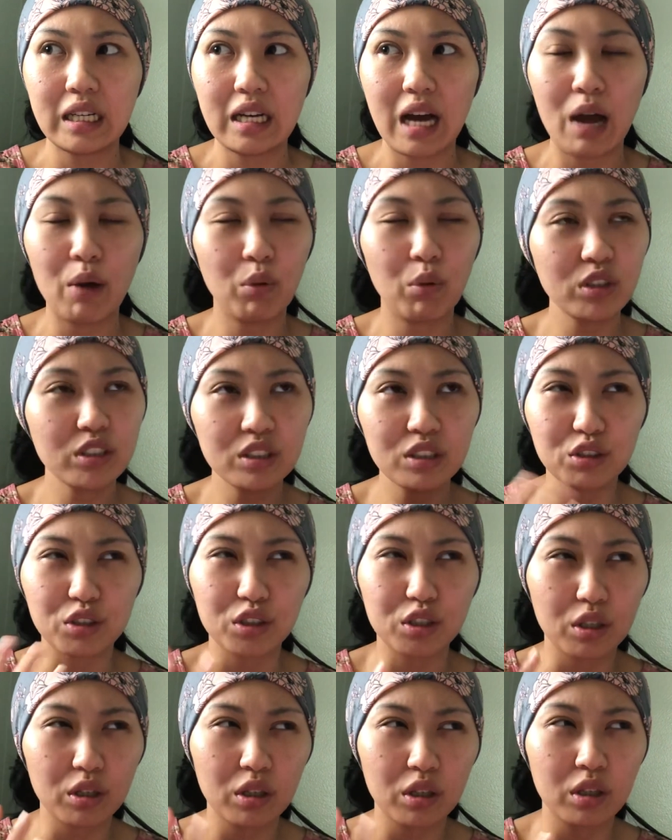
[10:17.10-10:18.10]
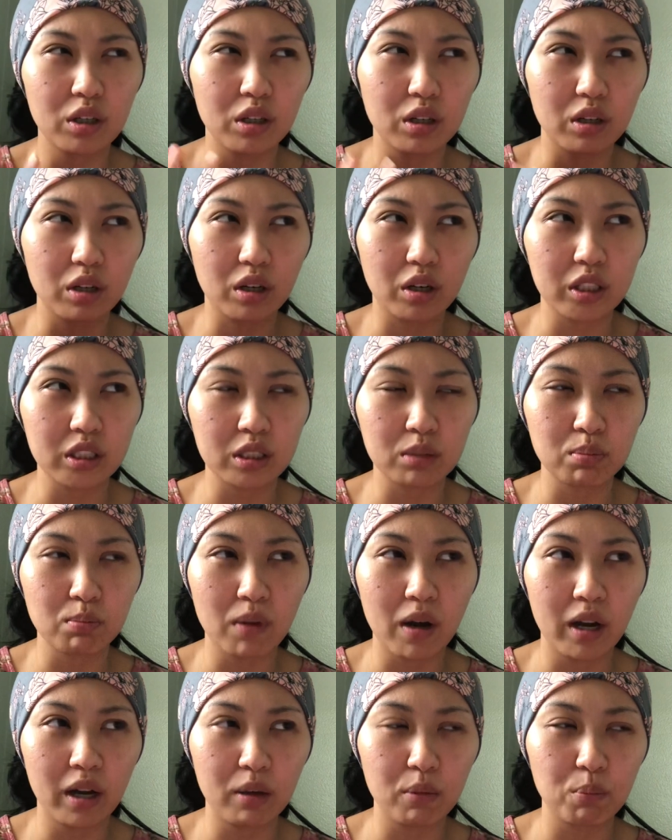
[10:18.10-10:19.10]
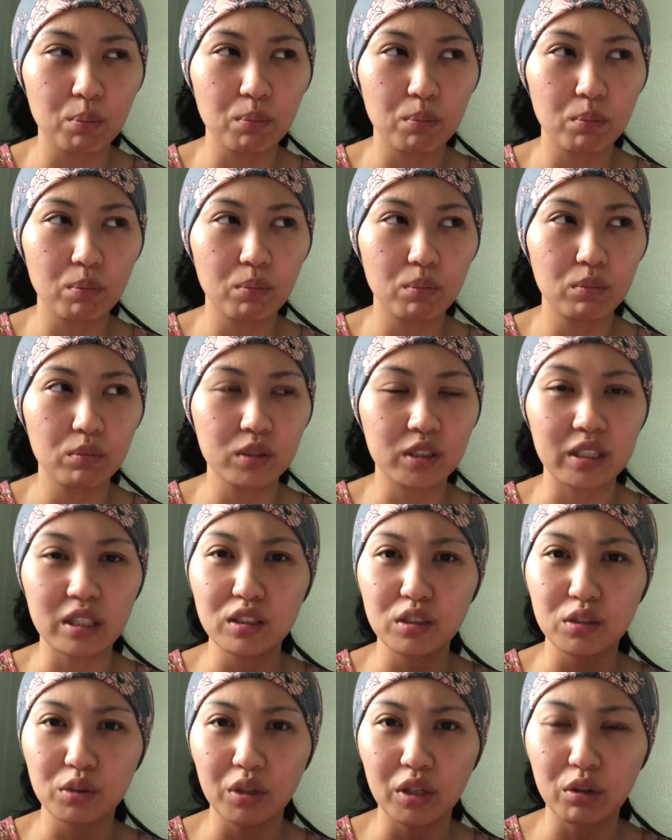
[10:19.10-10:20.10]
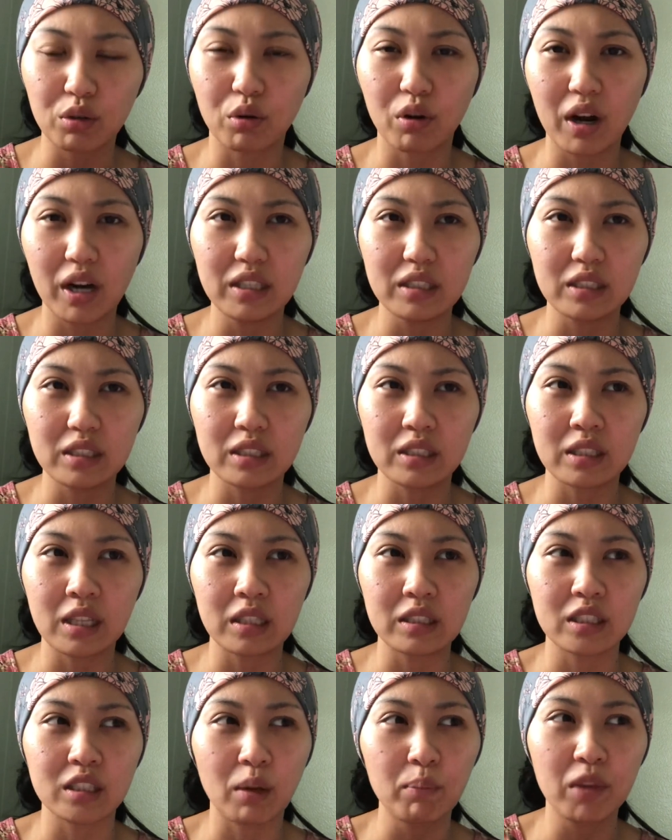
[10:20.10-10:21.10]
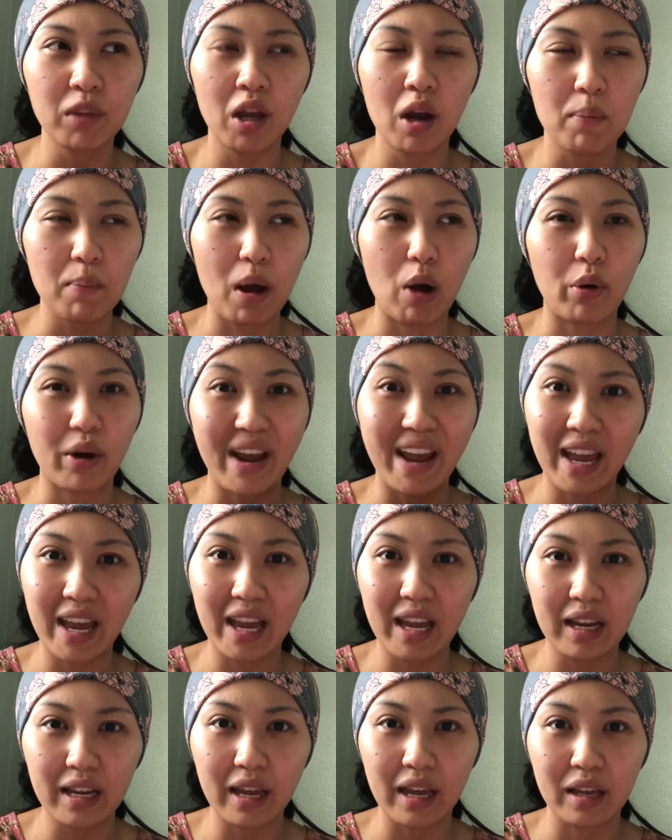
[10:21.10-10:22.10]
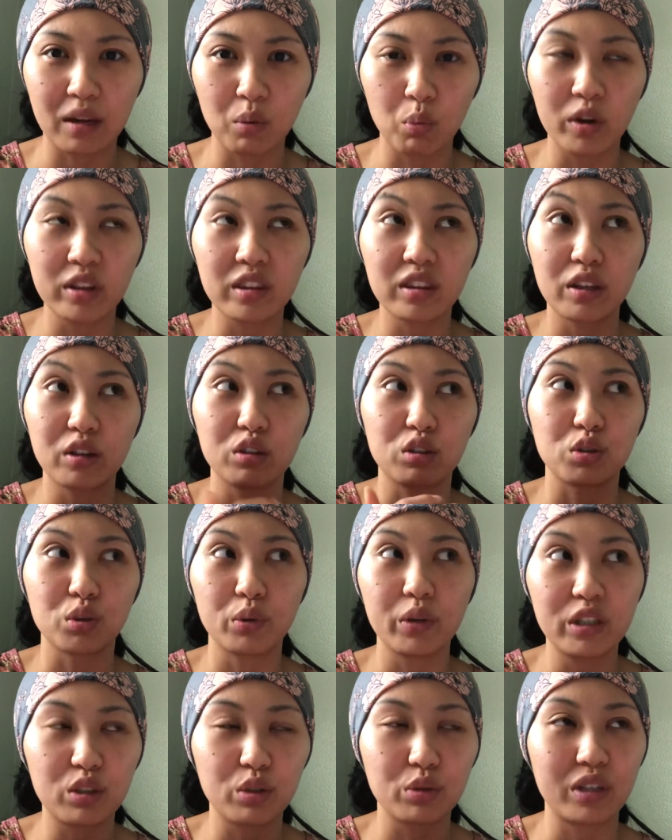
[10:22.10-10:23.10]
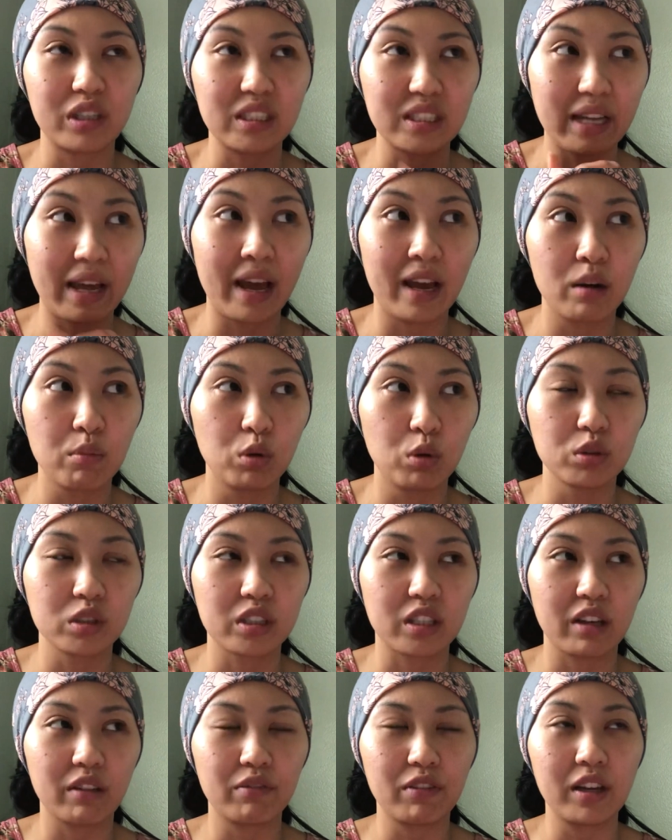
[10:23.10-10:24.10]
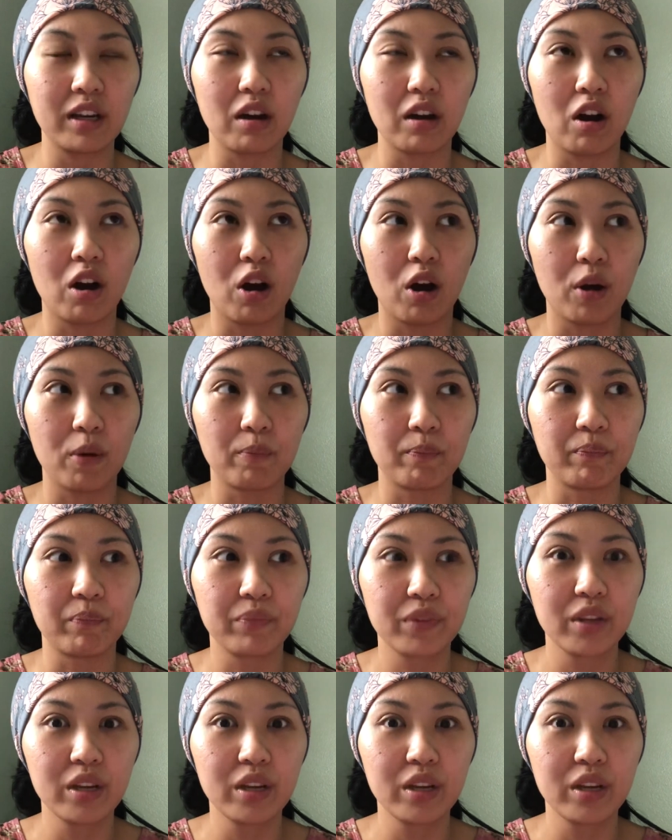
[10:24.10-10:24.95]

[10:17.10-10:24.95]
I wasn't sure because my sister in Christ said something about egg and what they're doing to these animals, giving um,